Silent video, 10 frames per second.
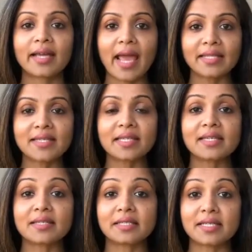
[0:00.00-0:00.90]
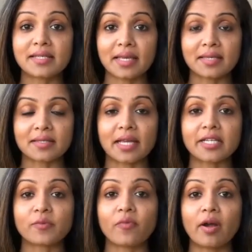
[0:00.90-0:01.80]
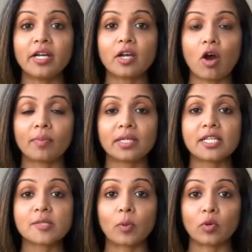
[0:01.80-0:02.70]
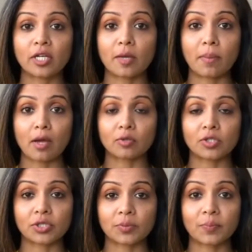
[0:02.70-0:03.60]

Cancer is a disease that is very commonly spoken about.